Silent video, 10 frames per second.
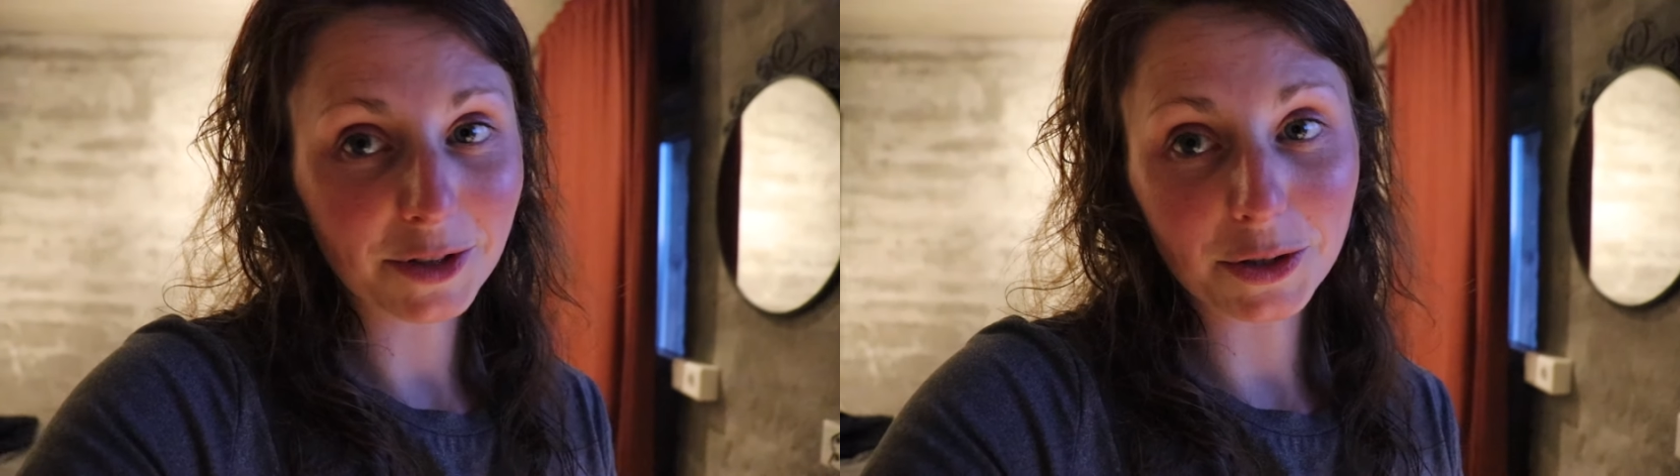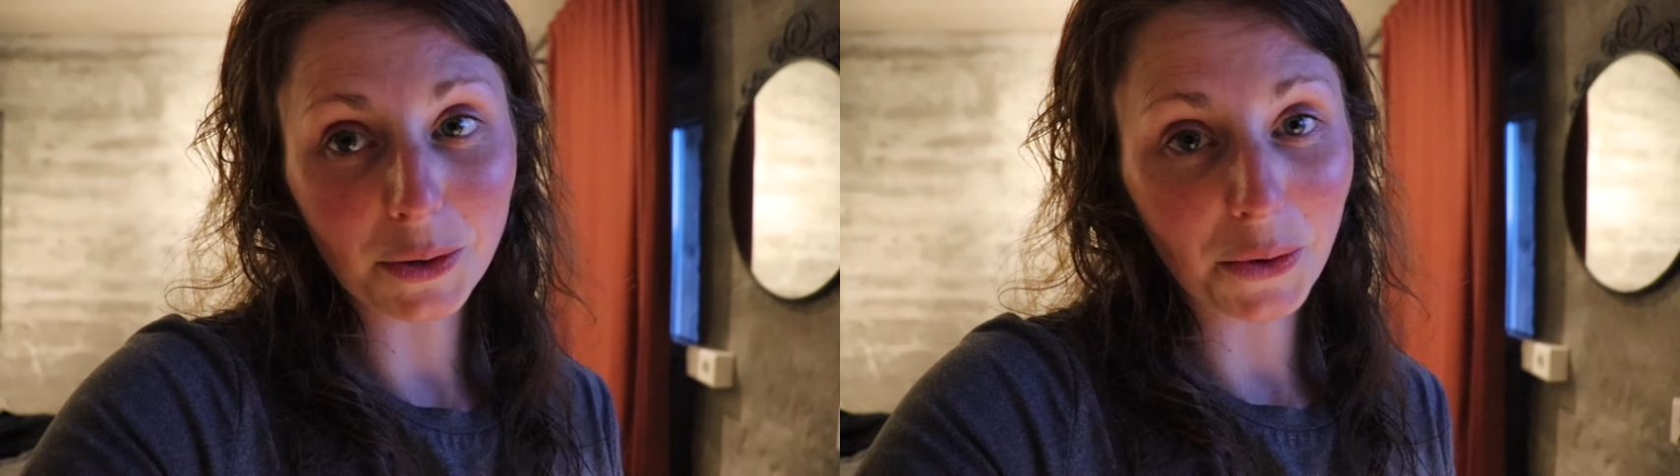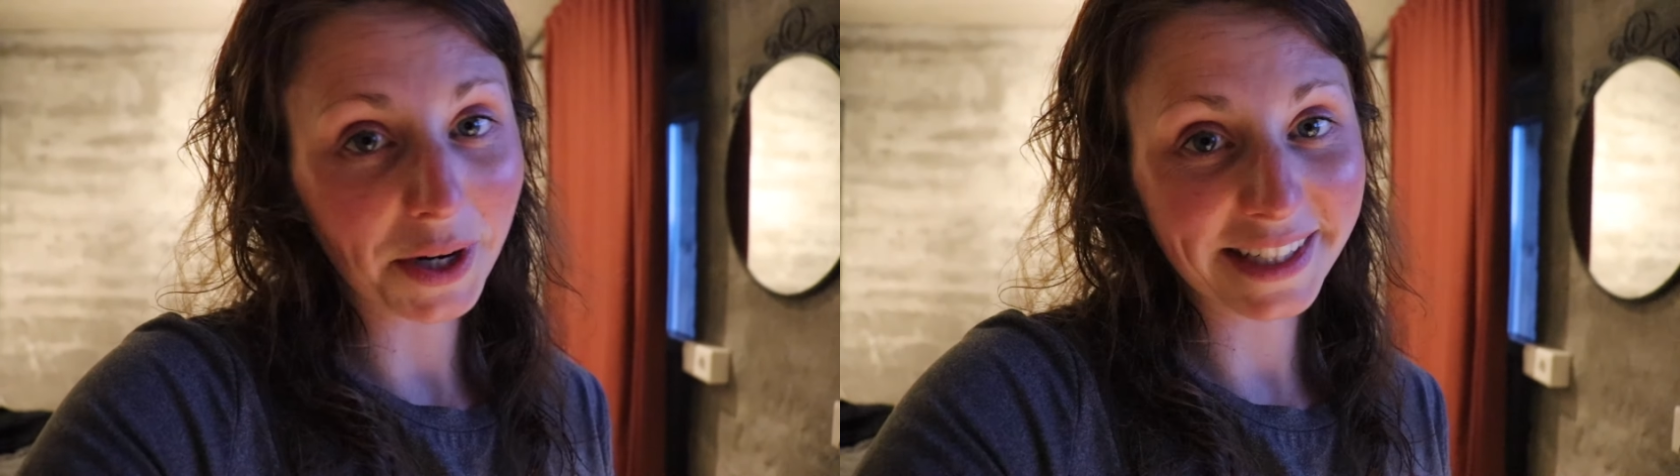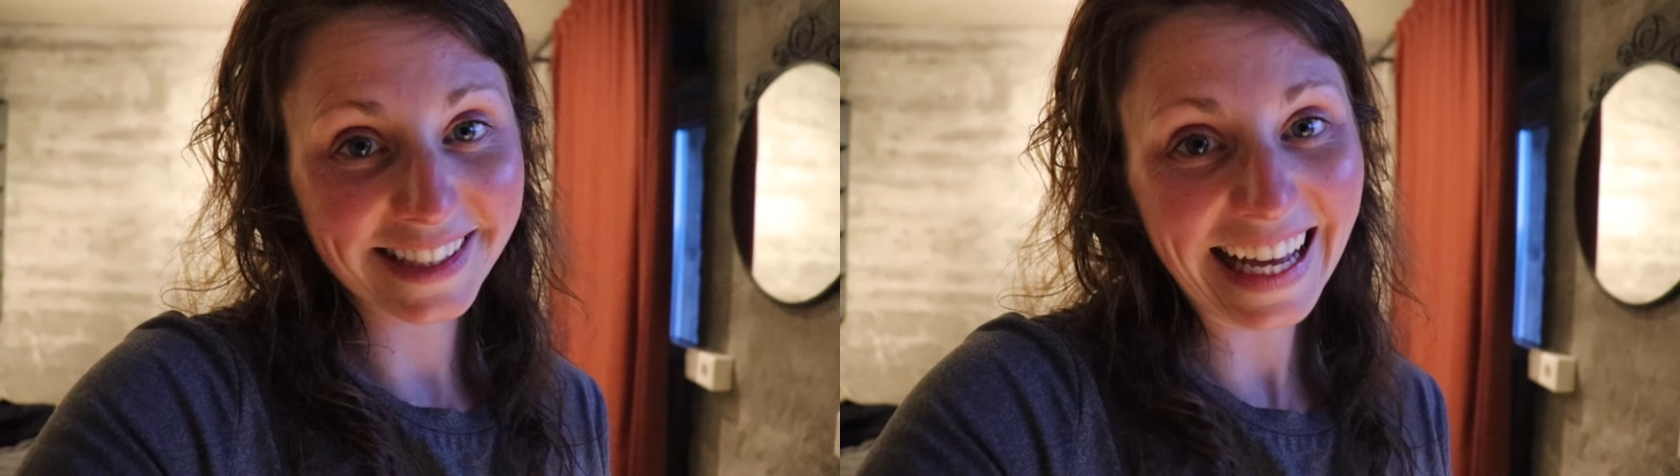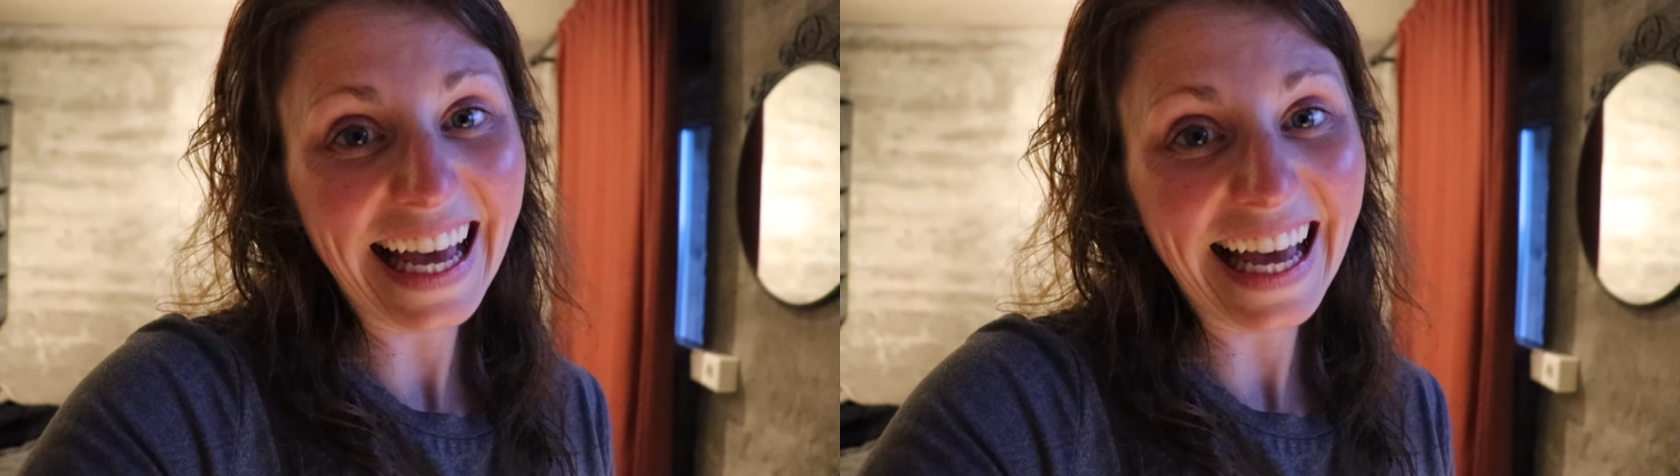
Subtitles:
so great.